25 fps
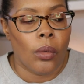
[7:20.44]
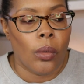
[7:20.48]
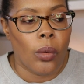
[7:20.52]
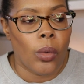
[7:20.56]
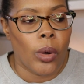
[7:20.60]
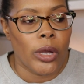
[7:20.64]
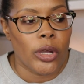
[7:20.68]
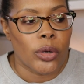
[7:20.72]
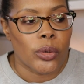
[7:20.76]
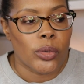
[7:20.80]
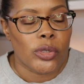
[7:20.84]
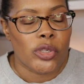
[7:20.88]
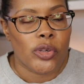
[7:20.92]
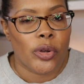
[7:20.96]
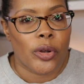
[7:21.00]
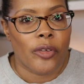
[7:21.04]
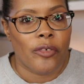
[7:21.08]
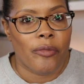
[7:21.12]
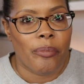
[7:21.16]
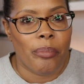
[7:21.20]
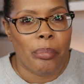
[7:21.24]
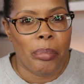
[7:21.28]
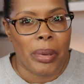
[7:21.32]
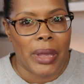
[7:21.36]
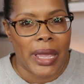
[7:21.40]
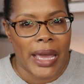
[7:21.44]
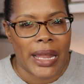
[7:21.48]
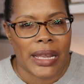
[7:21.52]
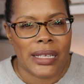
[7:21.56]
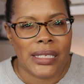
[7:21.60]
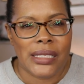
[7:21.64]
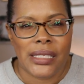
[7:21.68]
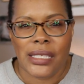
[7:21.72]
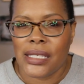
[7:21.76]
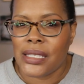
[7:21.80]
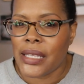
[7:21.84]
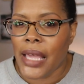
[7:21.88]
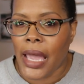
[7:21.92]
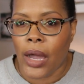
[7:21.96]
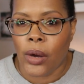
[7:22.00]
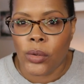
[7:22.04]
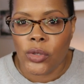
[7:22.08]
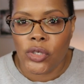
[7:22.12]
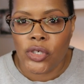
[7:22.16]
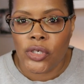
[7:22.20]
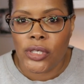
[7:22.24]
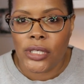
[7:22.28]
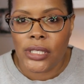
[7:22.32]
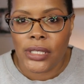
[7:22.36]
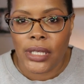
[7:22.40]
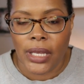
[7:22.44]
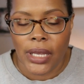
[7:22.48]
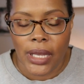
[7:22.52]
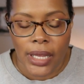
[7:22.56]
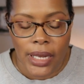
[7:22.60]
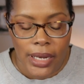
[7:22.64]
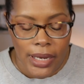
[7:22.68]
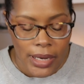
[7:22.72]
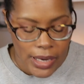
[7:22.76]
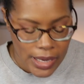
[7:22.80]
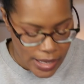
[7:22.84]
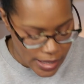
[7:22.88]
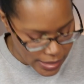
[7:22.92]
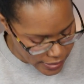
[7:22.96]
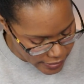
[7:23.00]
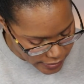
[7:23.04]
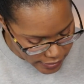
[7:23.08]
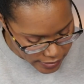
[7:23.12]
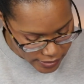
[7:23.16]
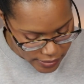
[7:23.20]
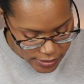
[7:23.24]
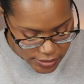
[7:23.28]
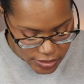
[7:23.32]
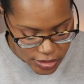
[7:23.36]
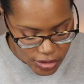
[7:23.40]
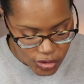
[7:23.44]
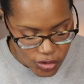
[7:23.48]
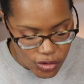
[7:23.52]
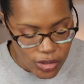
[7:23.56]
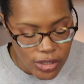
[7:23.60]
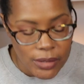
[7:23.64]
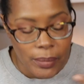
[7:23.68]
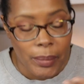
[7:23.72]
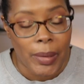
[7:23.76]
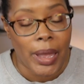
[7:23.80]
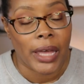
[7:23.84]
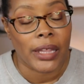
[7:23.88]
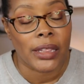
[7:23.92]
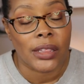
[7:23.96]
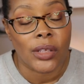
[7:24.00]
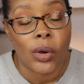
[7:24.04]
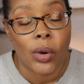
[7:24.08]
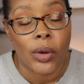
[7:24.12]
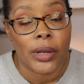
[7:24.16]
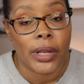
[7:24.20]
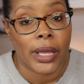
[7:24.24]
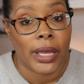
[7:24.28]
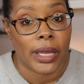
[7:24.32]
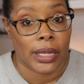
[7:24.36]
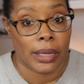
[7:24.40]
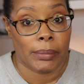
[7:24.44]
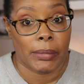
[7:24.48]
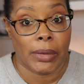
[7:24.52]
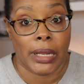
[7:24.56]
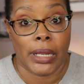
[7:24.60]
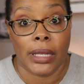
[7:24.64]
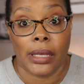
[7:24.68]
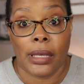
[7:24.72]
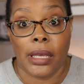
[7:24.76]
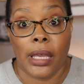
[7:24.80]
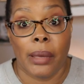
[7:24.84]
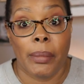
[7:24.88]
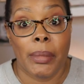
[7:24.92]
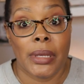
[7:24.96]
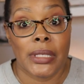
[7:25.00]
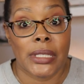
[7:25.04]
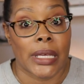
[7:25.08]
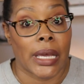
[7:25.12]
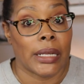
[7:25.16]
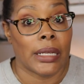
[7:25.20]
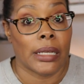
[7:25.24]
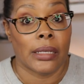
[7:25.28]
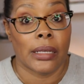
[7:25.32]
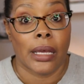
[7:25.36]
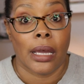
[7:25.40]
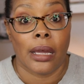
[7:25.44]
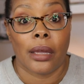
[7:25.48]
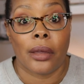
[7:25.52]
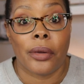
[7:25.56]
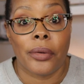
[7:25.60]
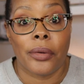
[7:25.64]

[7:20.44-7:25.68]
oil sort of balances out your skin. This is just my thought. I am not a chemist. I did not